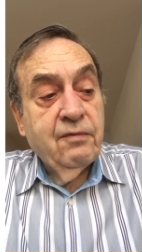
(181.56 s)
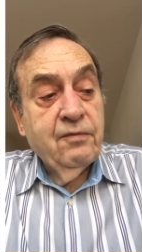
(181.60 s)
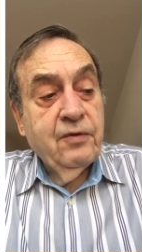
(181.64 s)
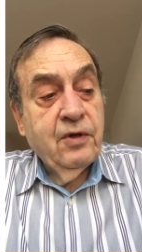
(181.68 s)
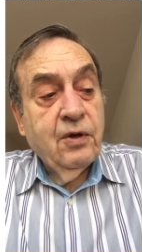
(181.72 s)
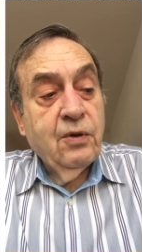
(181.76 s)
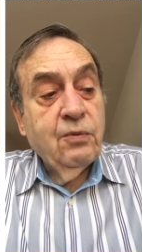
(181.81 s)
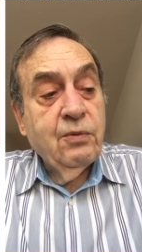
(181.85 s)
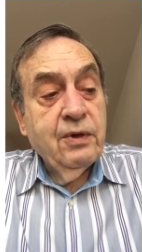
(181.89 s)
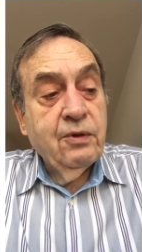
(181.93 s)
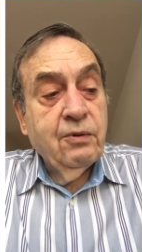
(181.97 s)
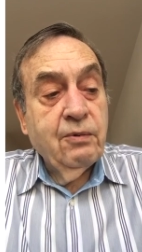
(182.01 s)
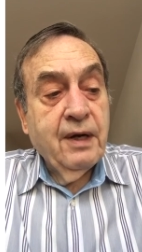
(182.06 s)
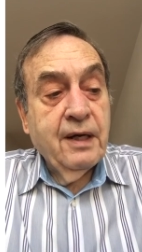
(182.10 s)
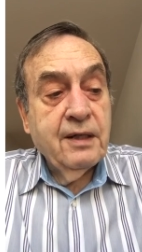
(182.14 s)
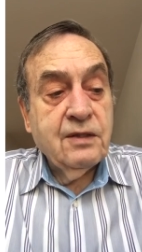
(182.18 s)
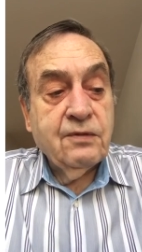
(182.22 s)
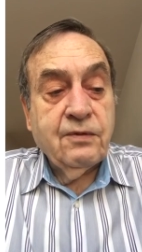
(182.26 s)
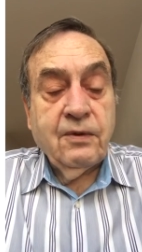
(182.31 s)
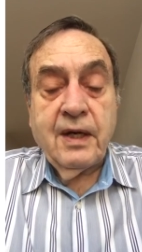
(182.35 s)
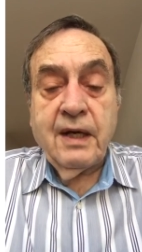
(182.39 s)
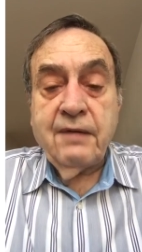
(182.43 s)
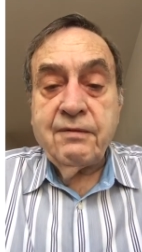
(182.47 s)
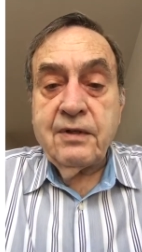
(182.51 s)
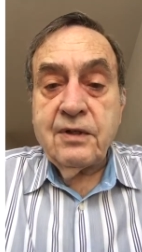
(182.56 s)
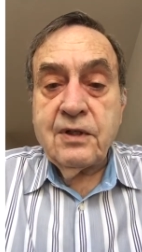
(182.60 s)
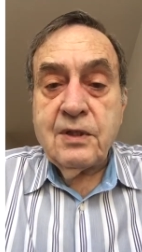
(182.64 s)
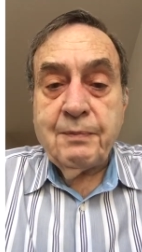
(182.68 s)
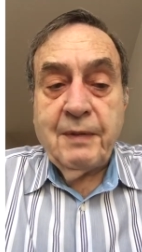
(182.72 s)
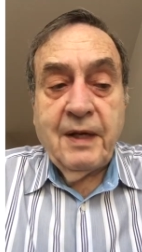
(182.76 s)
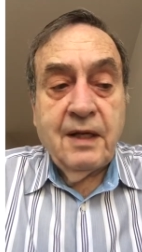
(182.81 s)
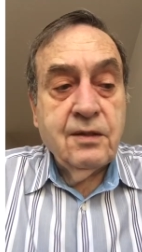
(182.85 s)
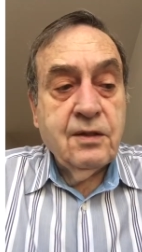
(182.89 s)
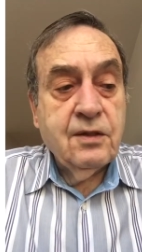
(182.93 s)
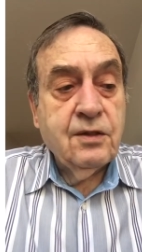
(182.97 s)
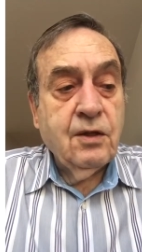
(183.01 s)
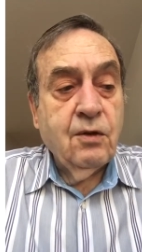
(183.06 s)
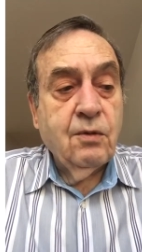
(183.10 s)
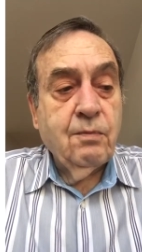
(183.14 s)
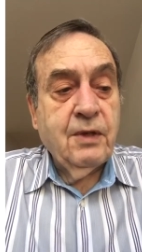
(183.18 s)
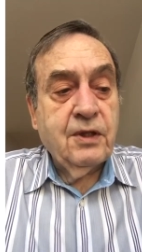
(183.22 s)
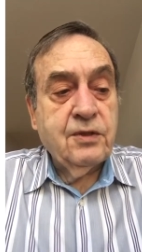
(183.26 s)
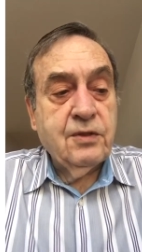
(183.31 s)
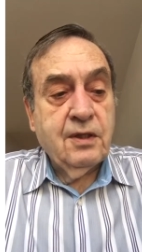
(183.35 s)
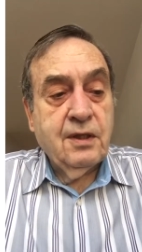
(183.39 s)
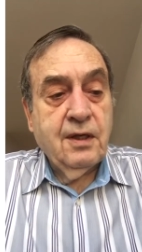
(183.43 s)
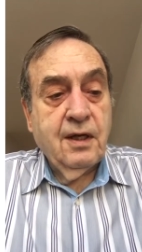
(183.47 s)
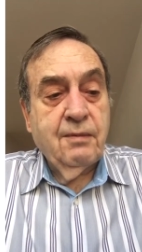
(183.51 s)
no regrets for having spent so
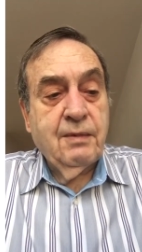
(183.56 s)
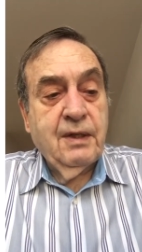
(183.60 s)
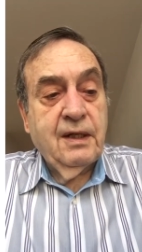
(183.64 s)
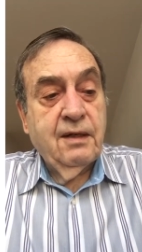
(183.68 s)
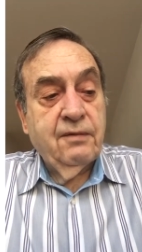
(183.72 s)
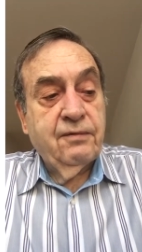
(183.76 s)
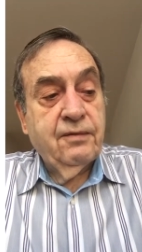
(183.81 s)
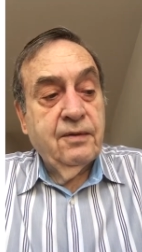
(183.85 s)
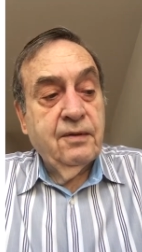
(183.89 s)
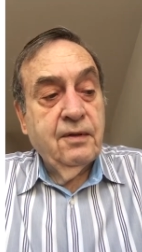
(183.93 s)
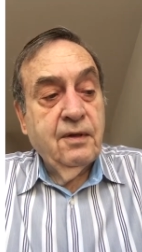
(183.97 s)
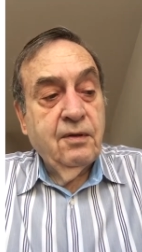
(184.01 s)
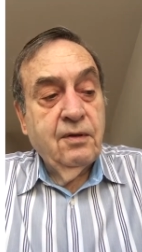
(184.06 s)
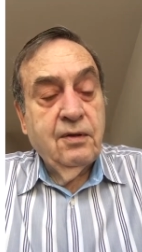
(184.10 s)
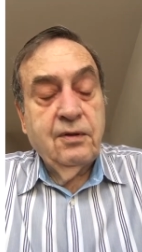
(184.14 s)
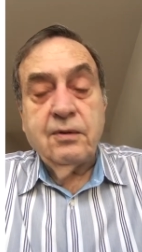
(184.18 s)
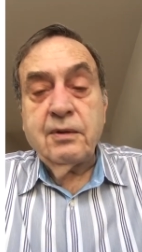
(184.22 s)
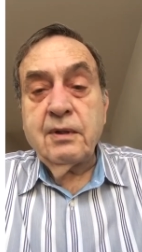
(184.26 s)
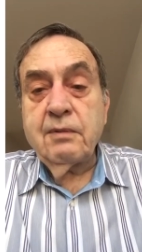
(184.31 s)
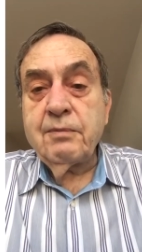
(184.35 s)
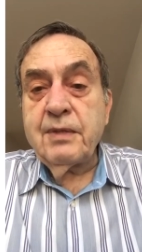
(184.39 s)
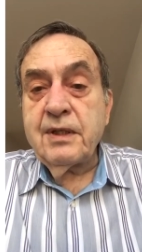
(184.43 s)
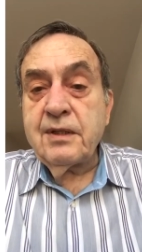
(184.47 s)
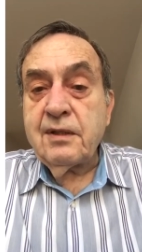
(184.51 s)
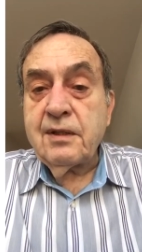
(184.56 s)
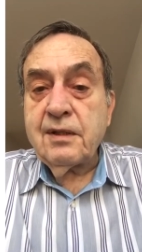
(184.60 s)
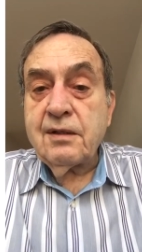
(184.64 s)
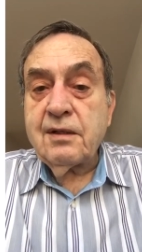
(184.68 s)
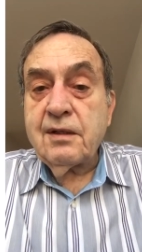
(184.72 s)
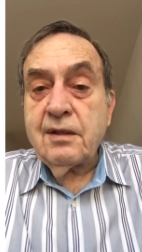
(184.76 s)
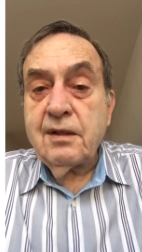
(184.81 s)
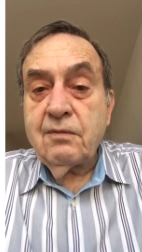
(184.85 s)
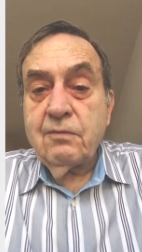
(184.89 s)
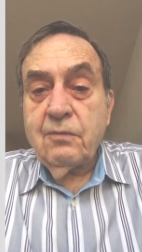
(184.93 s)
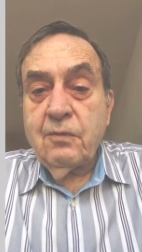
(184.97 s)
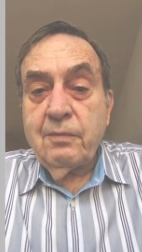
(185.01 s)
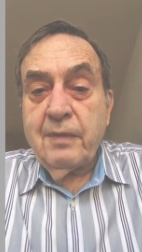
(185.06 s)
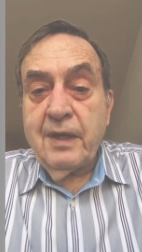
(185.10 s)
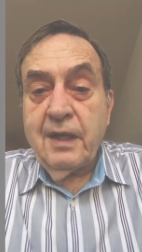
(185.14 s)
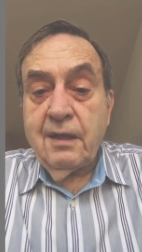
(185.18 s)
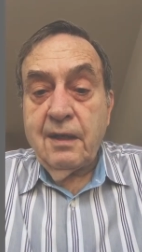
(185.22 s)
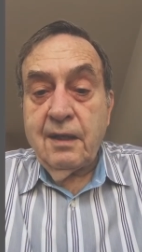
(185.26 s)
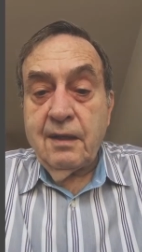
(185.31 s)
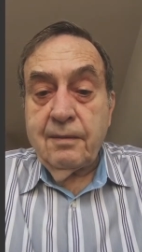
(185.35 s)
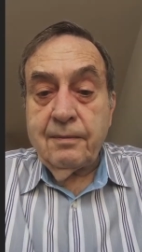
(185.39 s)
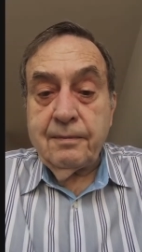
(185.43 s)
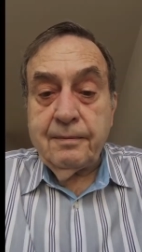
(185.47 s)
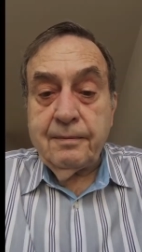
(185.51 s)
much time and effort doing business in Romania.